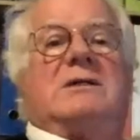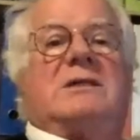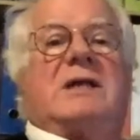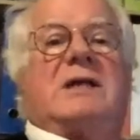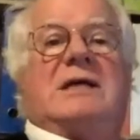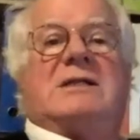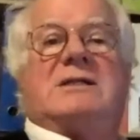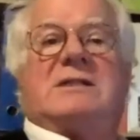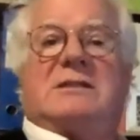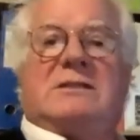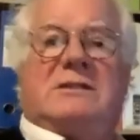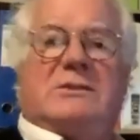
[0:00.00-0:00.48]
it
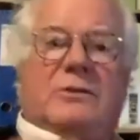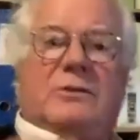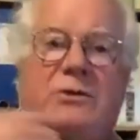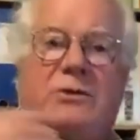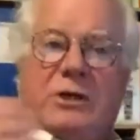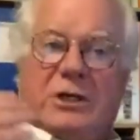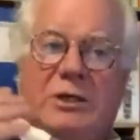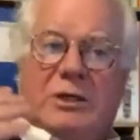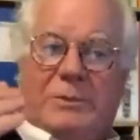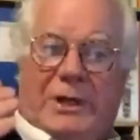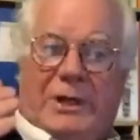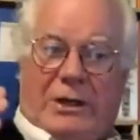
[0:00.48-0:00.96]
has this
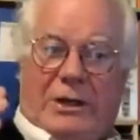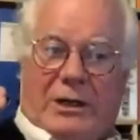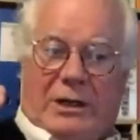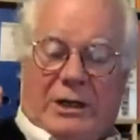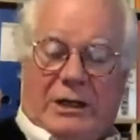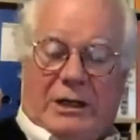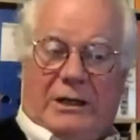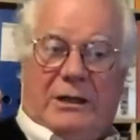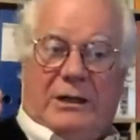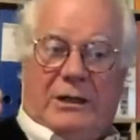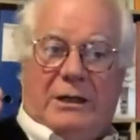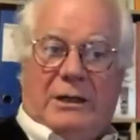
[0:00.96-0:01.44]
incredibly
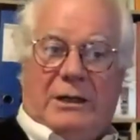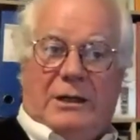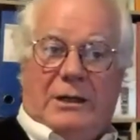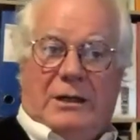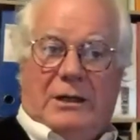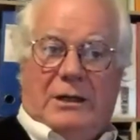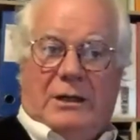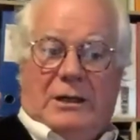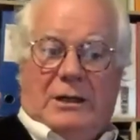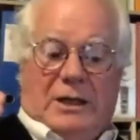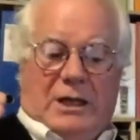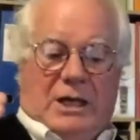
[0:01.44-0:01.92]
high
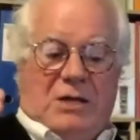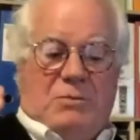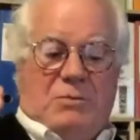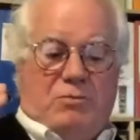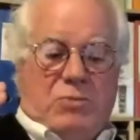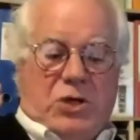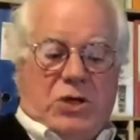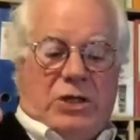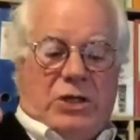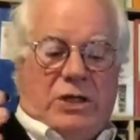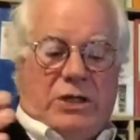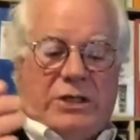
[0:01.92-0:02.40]

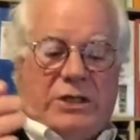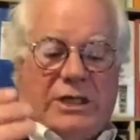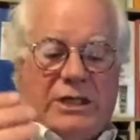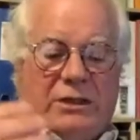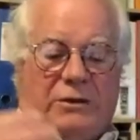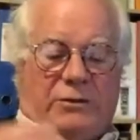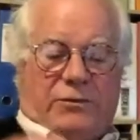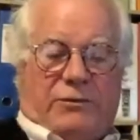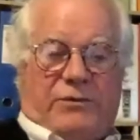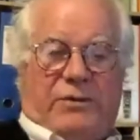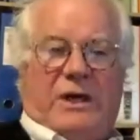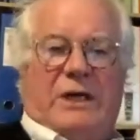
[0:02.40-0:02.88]
immunity,
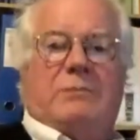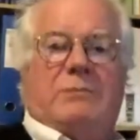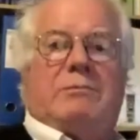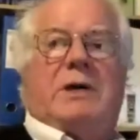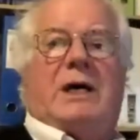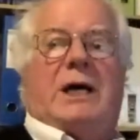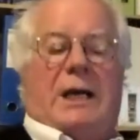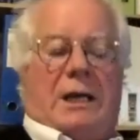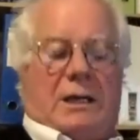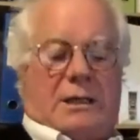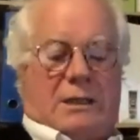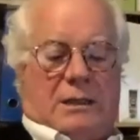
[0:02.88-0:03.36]
the
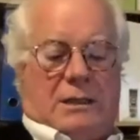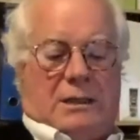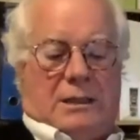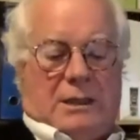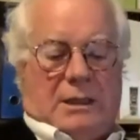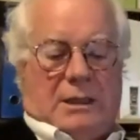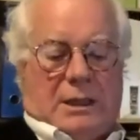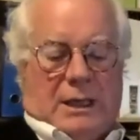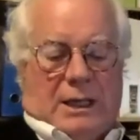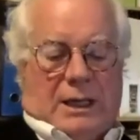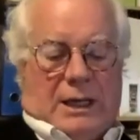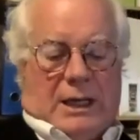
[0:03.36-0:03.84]
feedback.
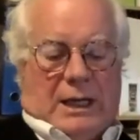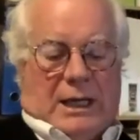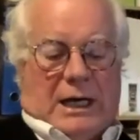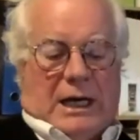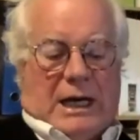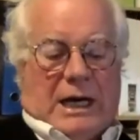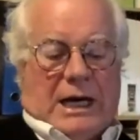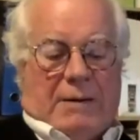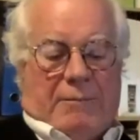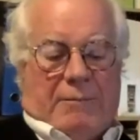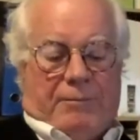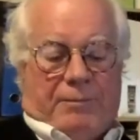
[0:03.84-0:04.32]

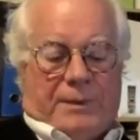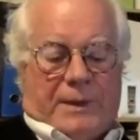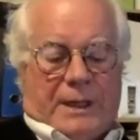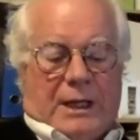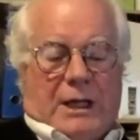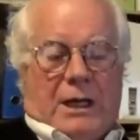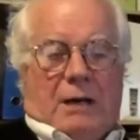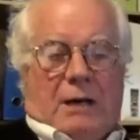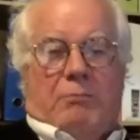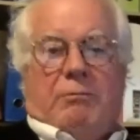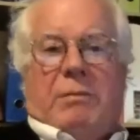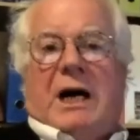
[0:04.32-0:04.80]
Um,
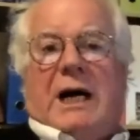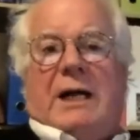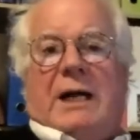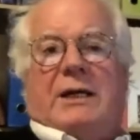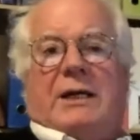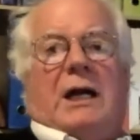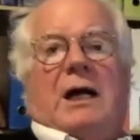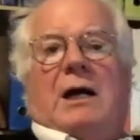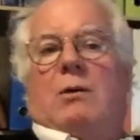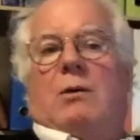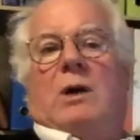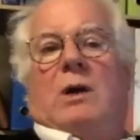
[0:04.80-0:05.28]
but
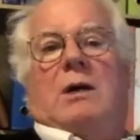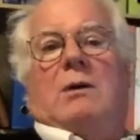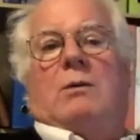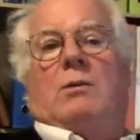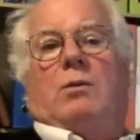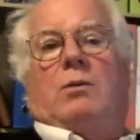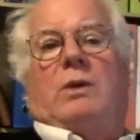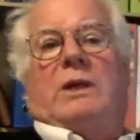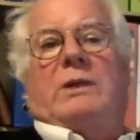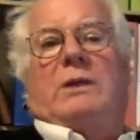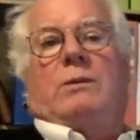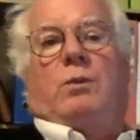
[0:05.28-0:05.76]
you know,
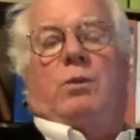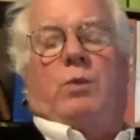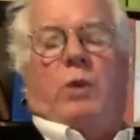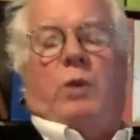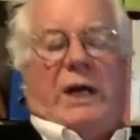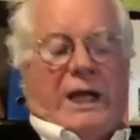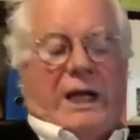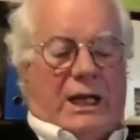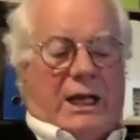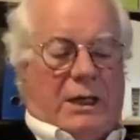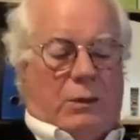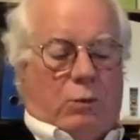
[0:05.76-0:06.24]
we,
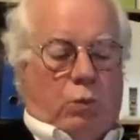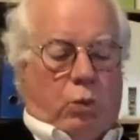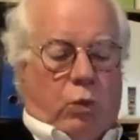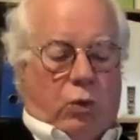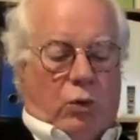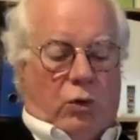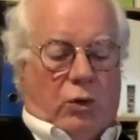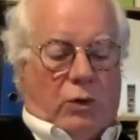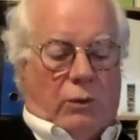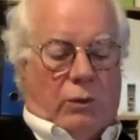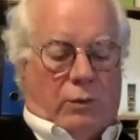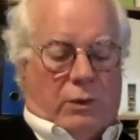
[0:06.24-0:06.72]

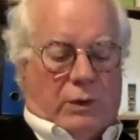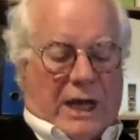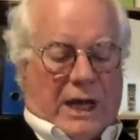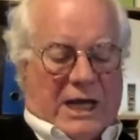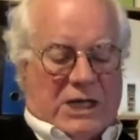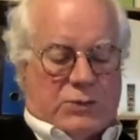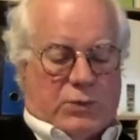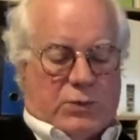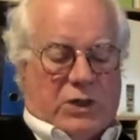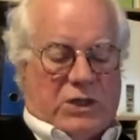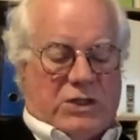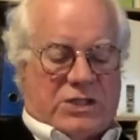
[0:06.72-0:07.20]
we,
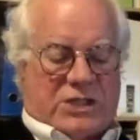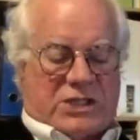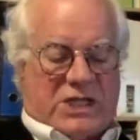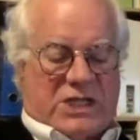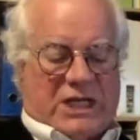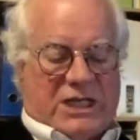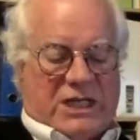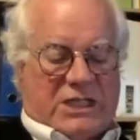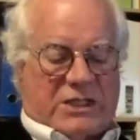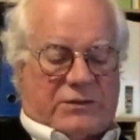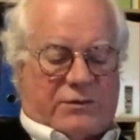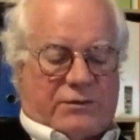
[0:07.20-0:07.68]
as we
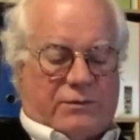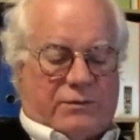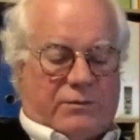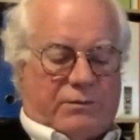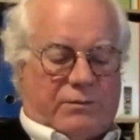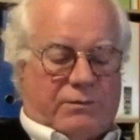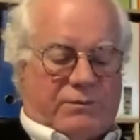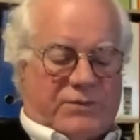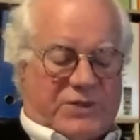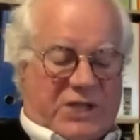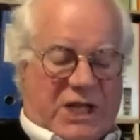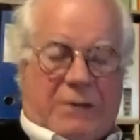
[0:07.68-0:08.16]
seek
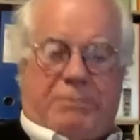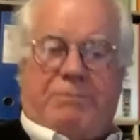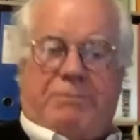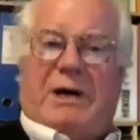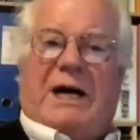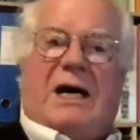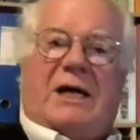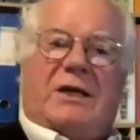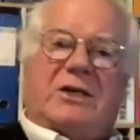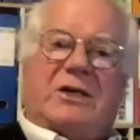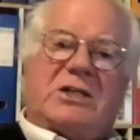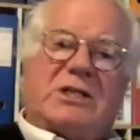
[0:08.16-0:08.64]
seek
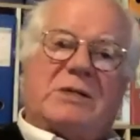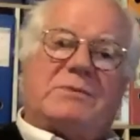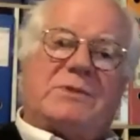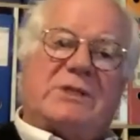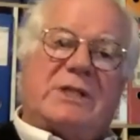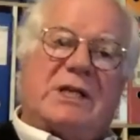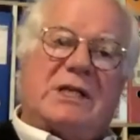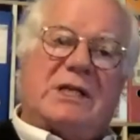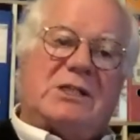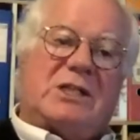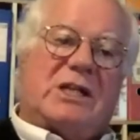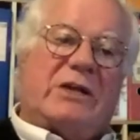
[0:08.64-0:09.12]
partnerships
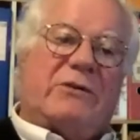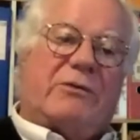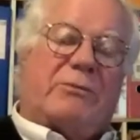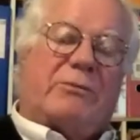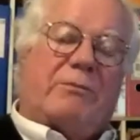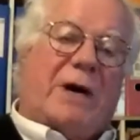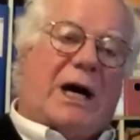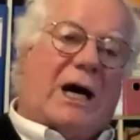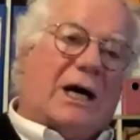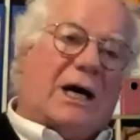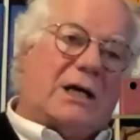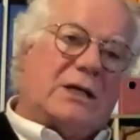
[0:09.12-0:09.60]
in these
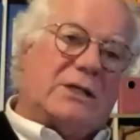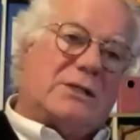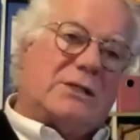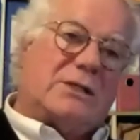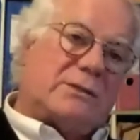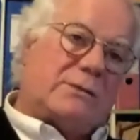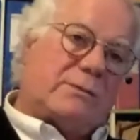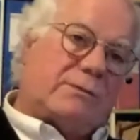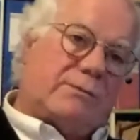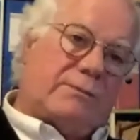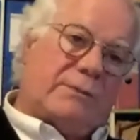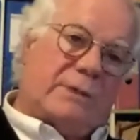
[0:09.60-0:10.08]
different
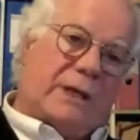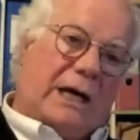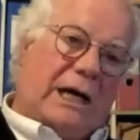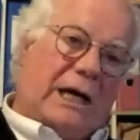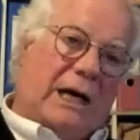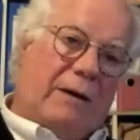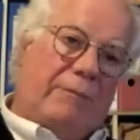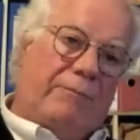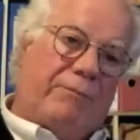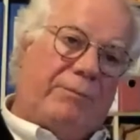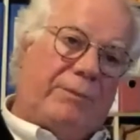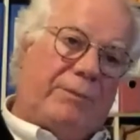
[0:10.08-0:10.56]
markets,
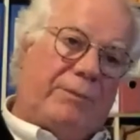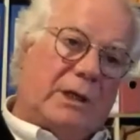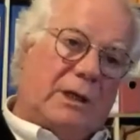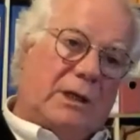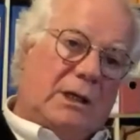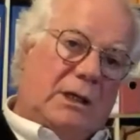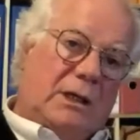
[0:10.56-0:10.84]
um,